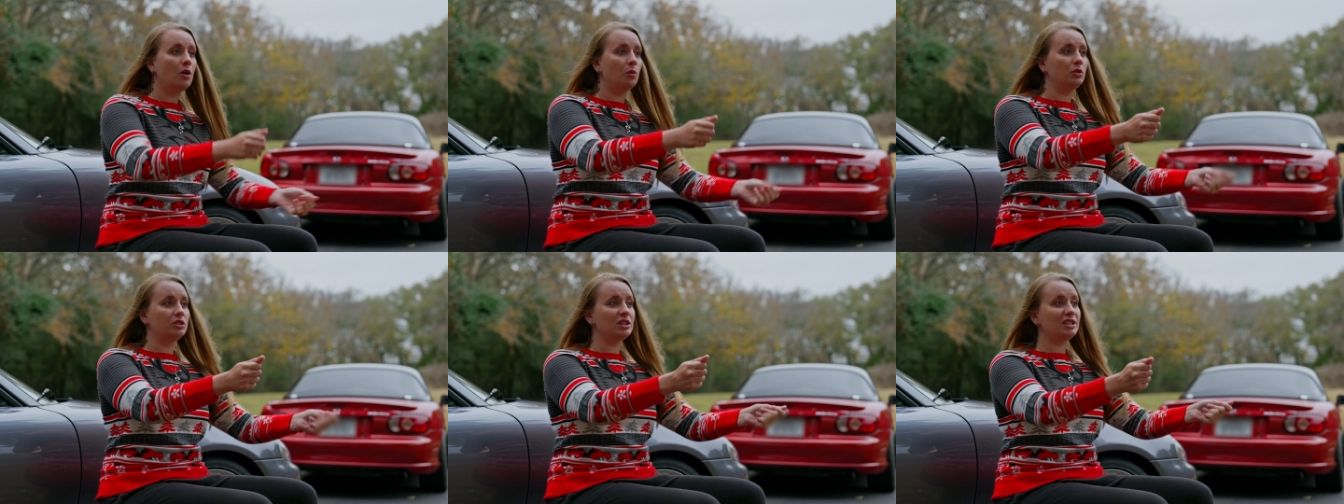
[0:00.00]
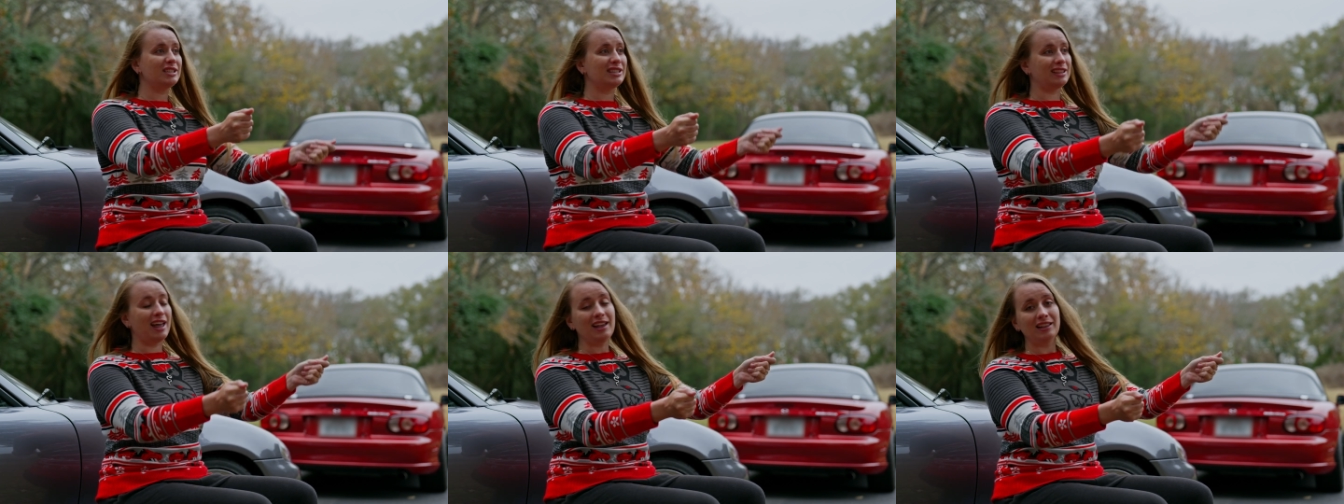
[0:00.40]
will just
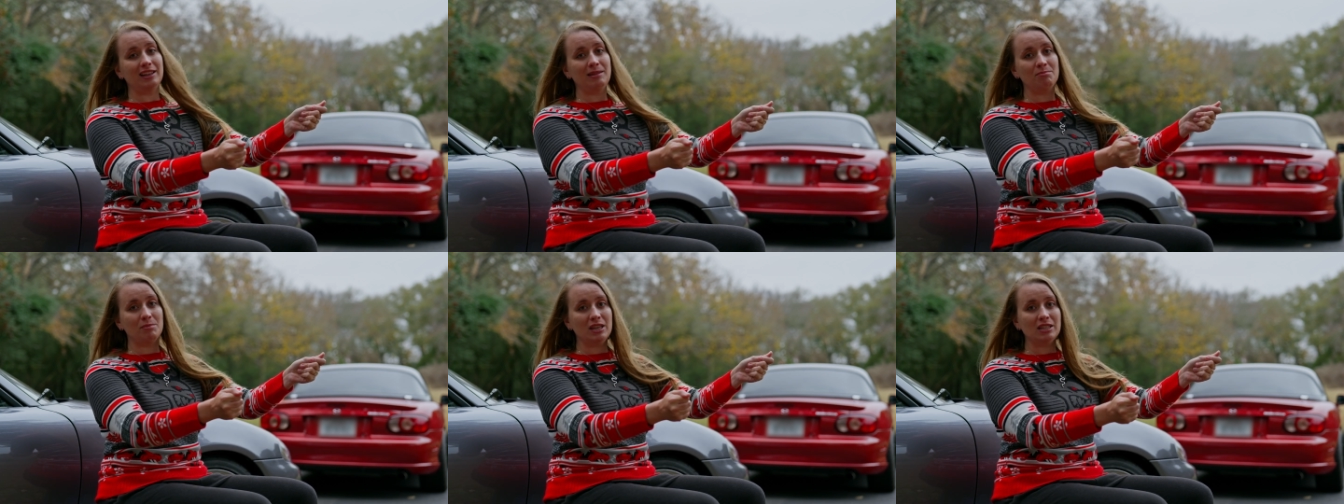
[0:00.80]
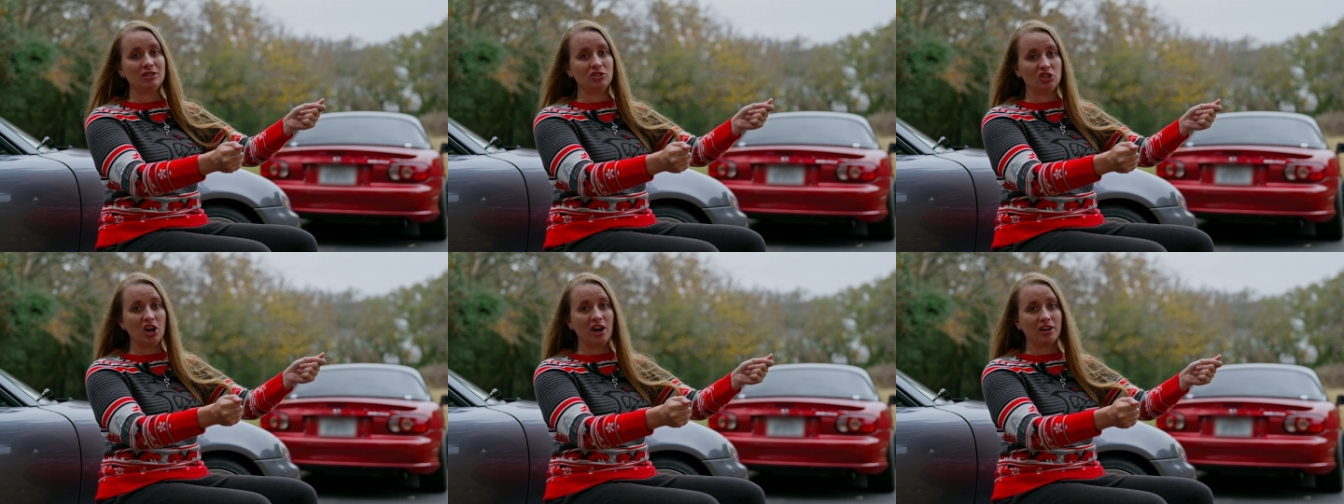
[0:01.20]
slightly
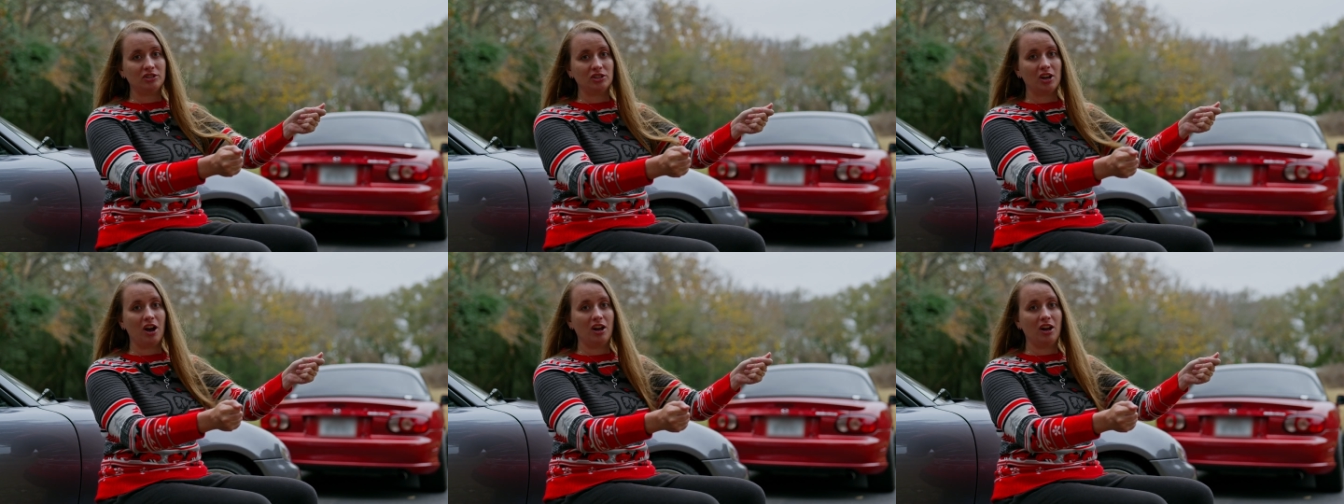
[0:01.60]
misjudge